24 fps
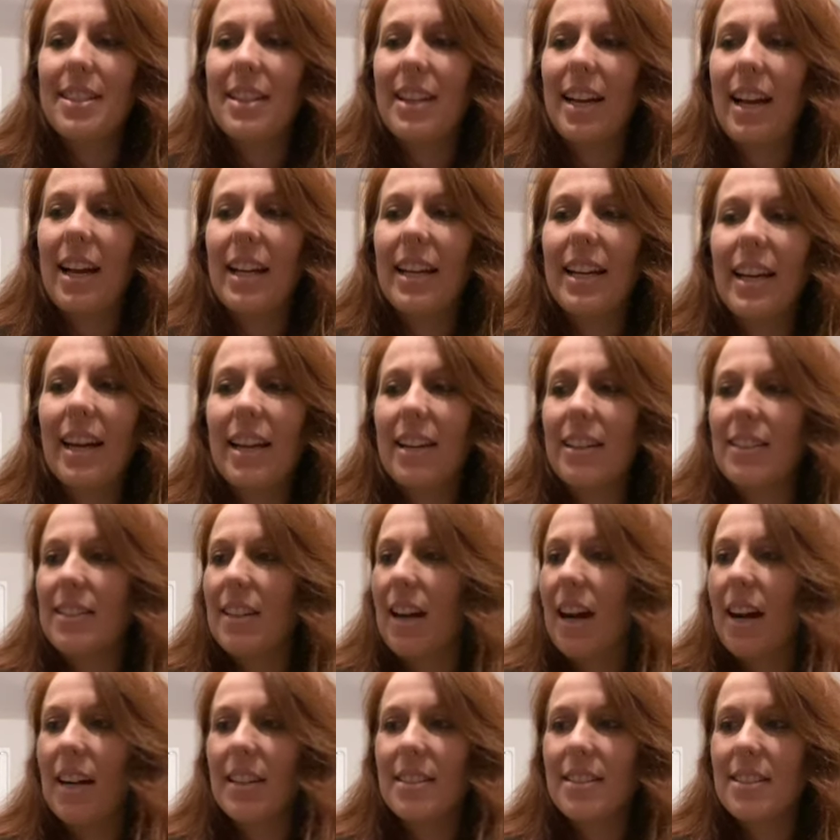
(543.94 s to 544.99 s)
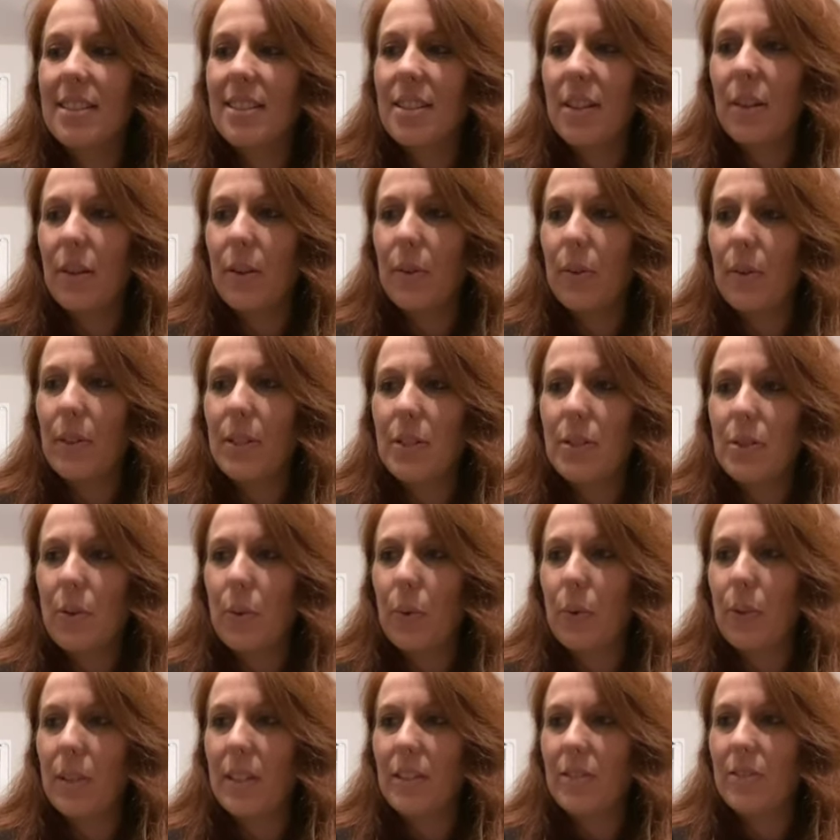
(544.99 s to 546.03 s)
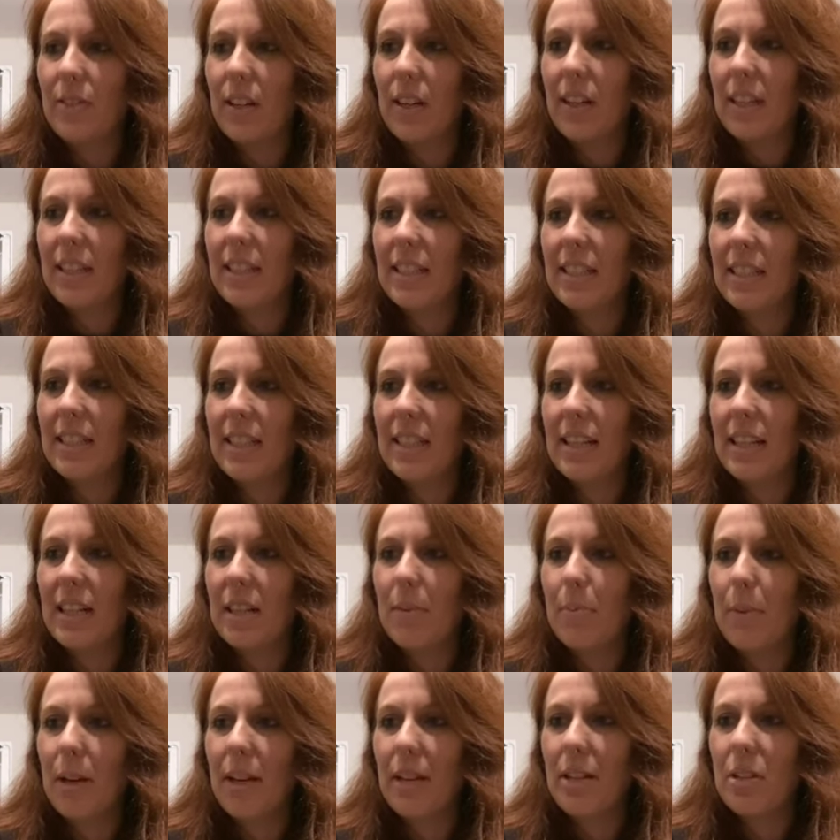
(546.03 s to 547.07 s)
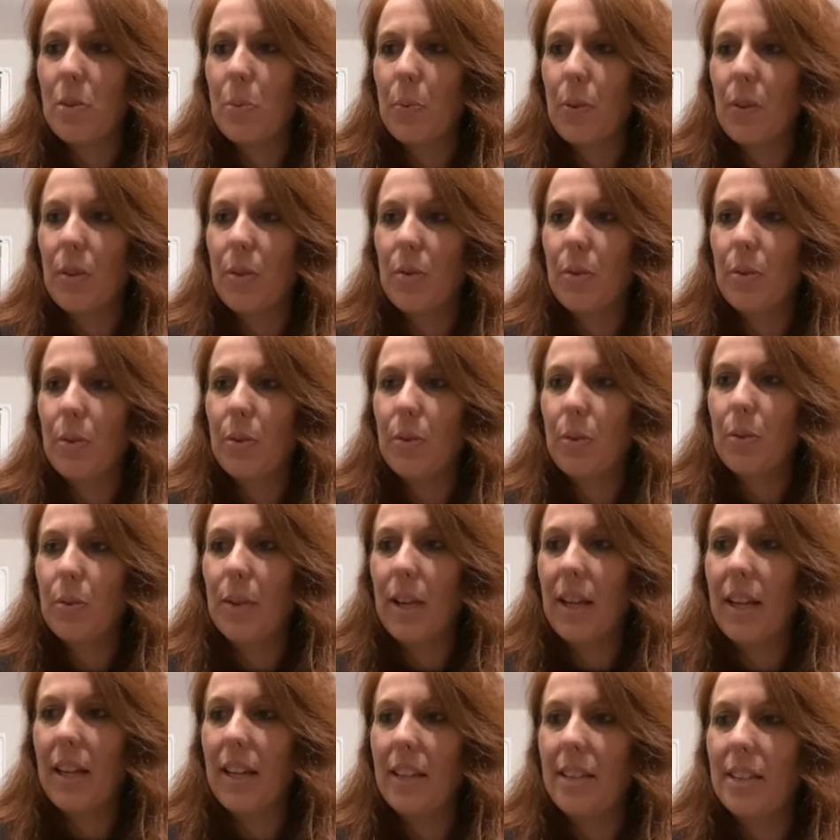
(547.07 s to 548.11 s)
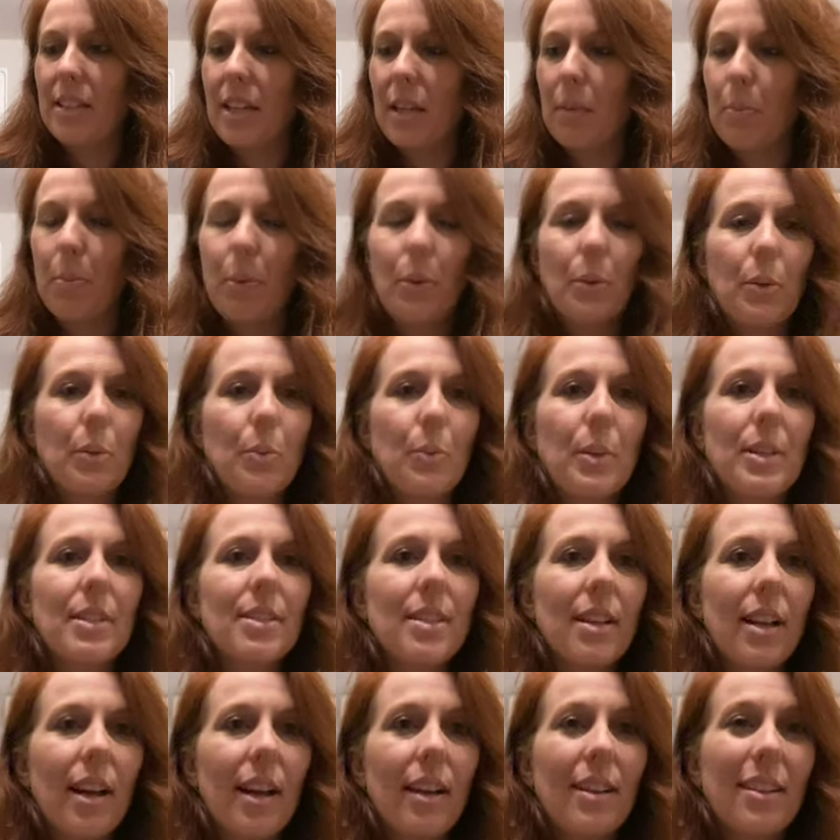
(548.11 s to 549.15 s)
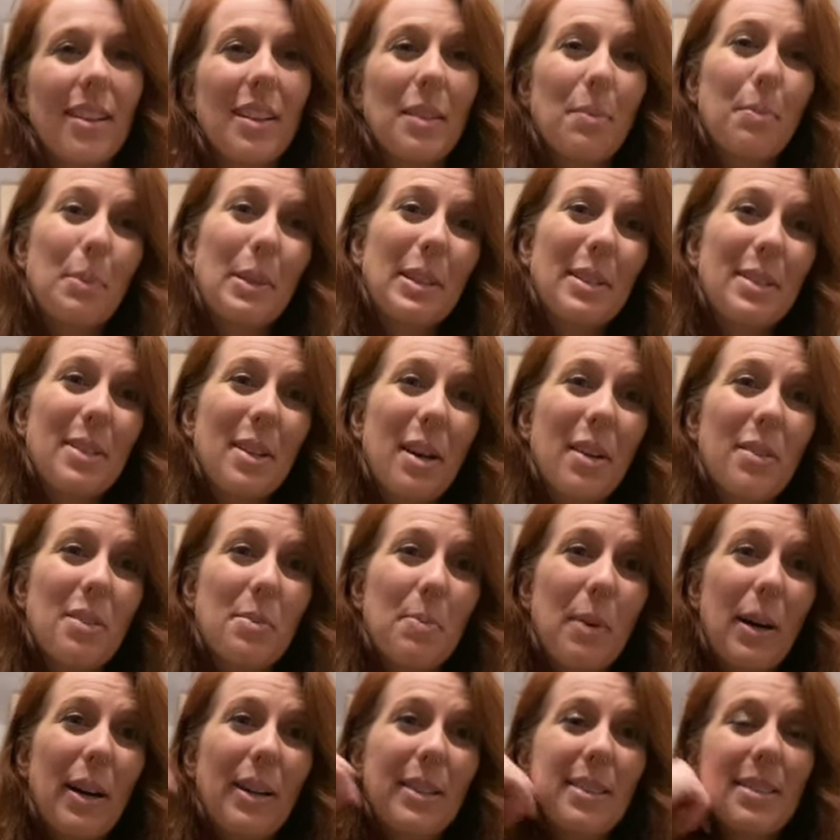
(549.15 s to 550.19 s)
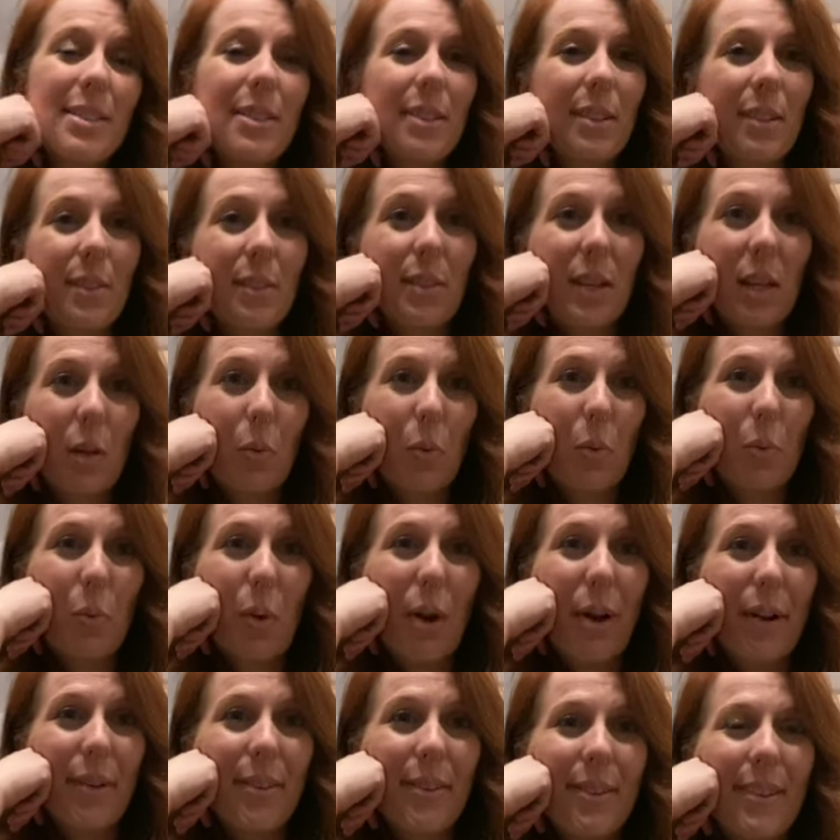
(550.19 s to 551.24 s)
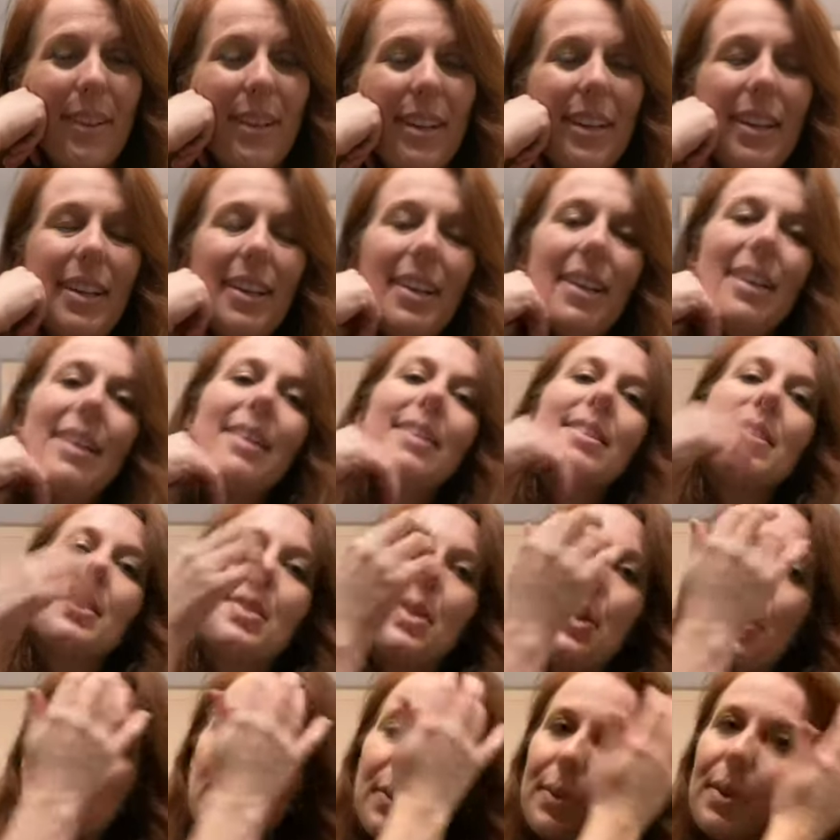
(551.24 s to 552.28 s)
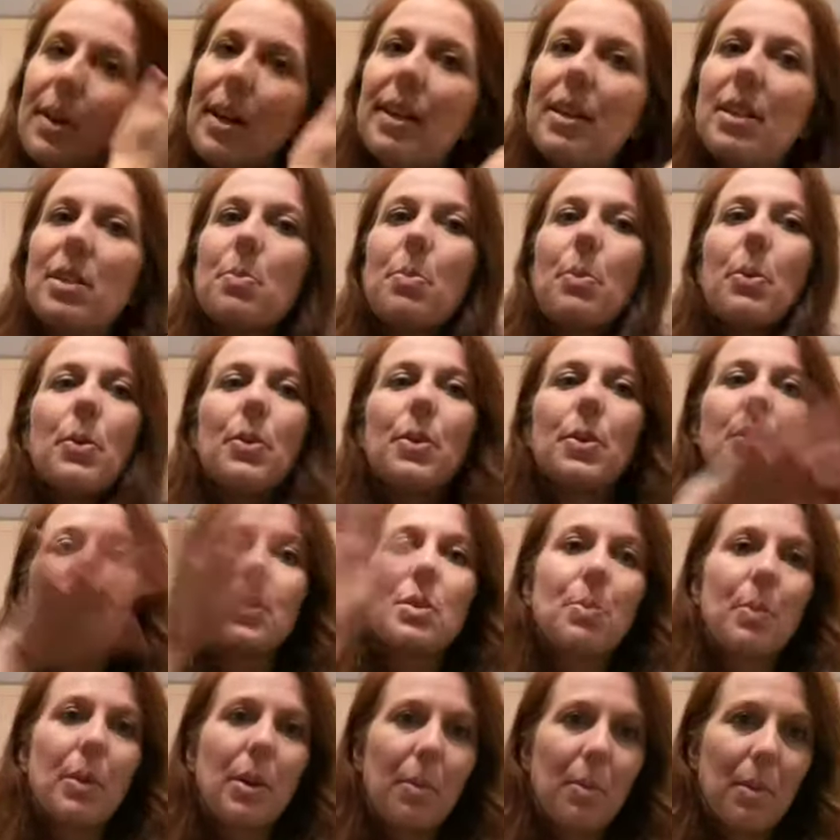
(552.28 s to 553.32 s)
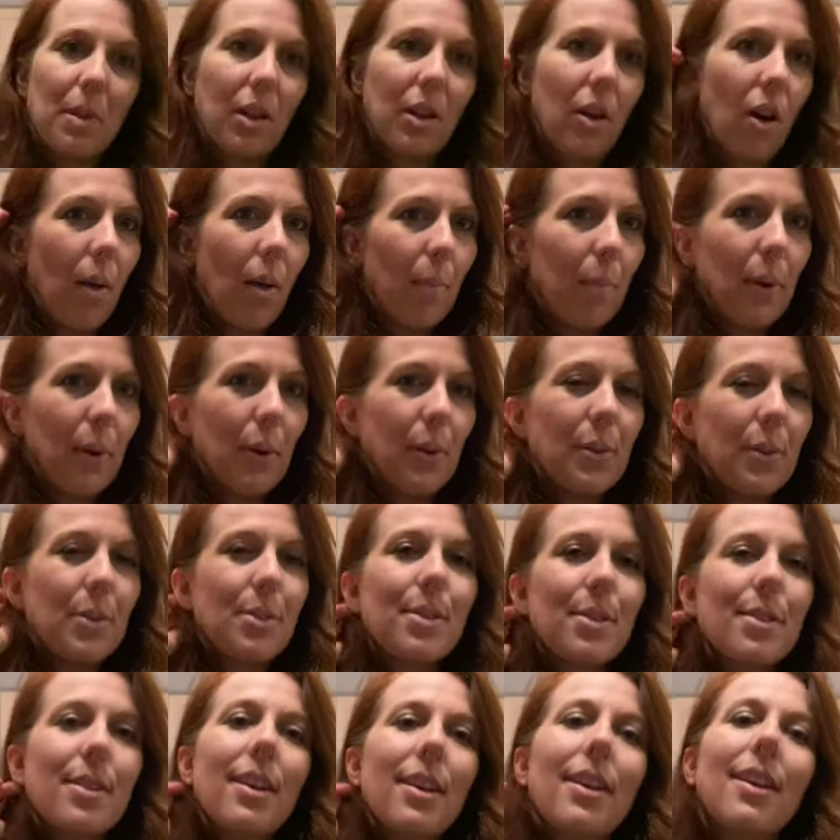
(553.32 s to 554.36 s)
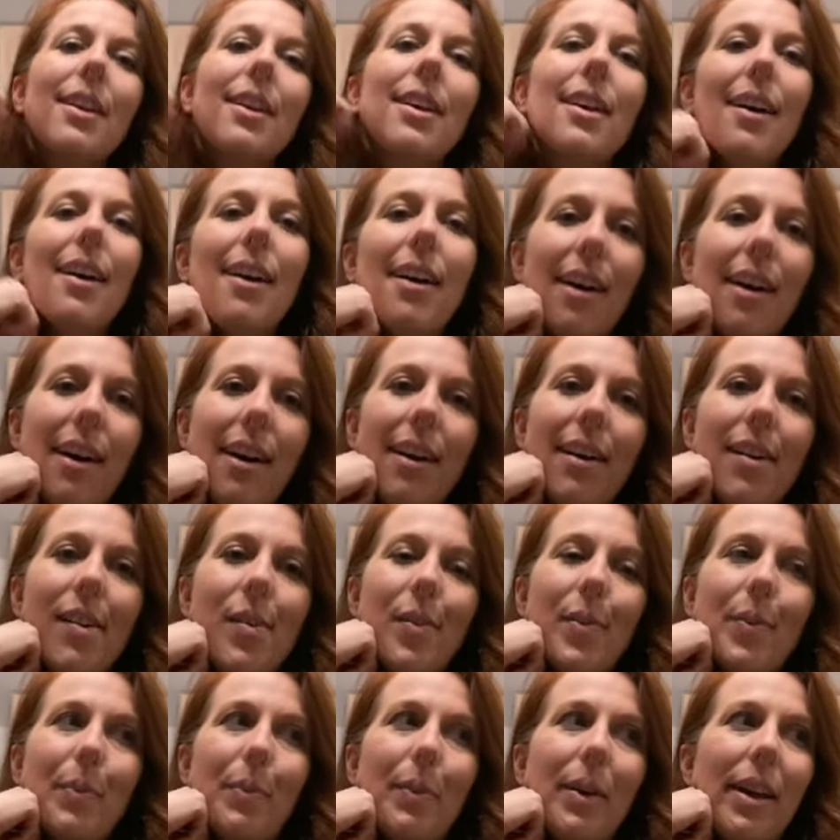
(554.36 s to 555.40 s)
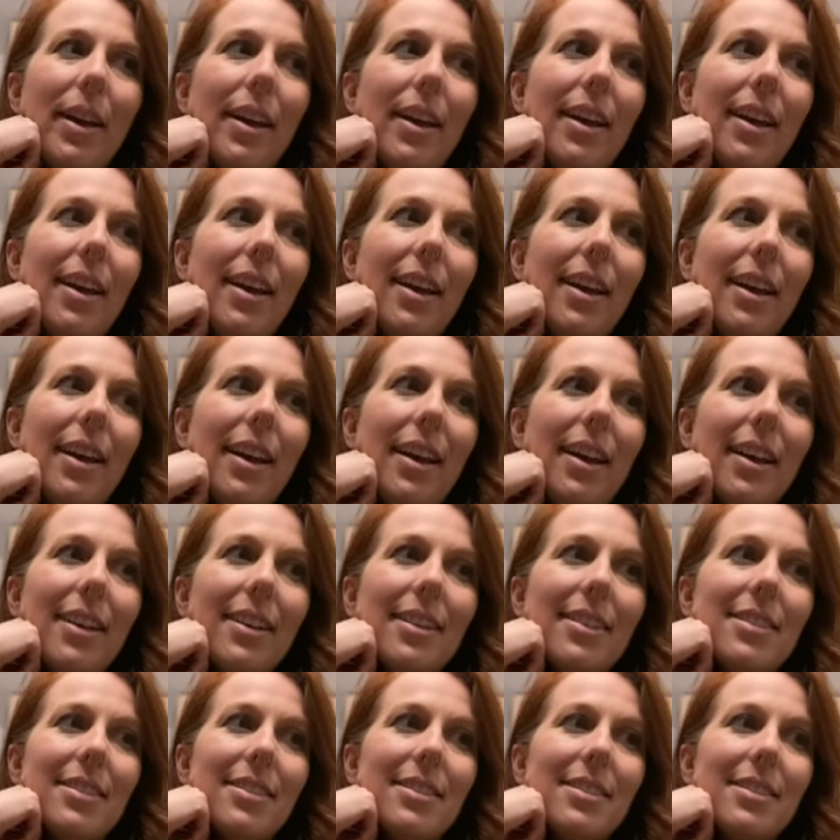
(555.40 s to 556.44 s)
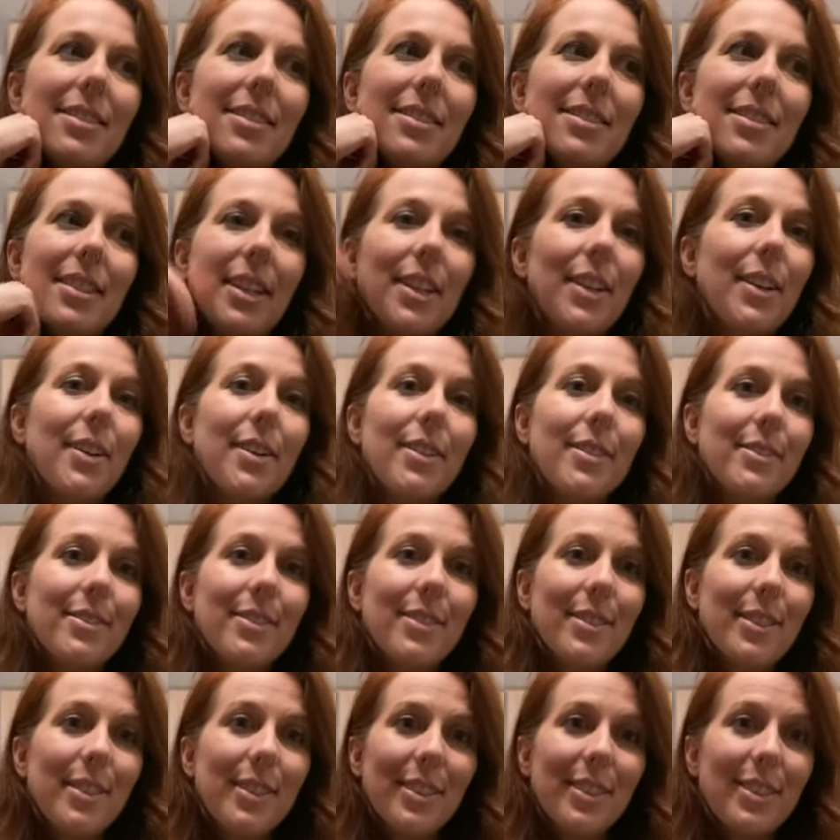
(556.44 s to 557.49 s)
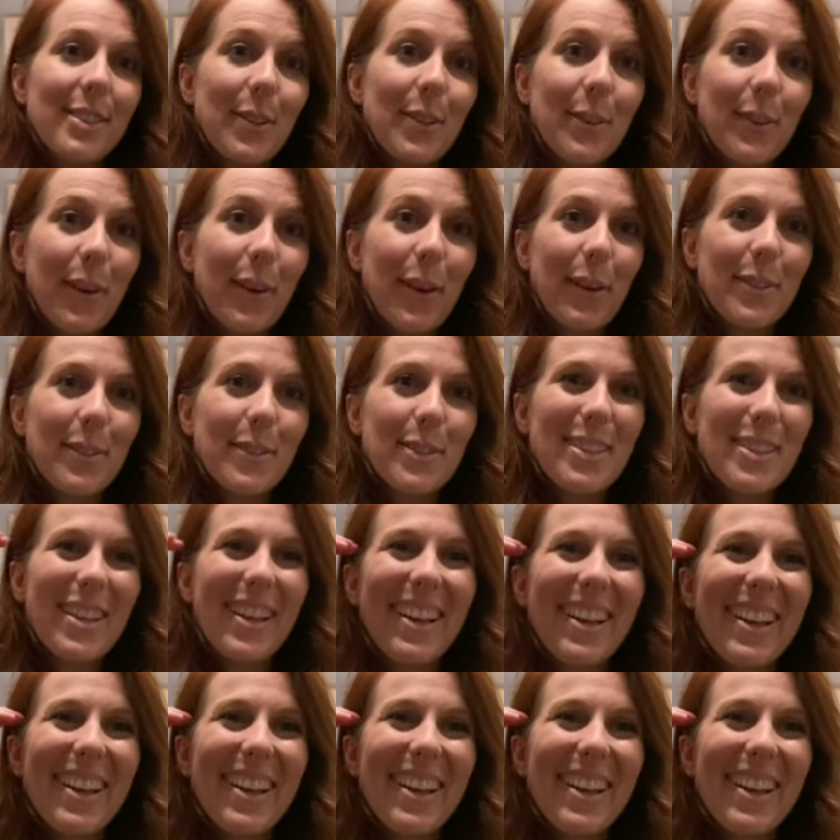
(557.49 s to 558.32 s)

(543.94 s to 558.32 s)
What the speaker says: I got a lot, so it's totally fine. I just went through and like pulled ones that had like big soft spots or like were rotten. So I just pulled those, put them in the compost, um, and so it goes.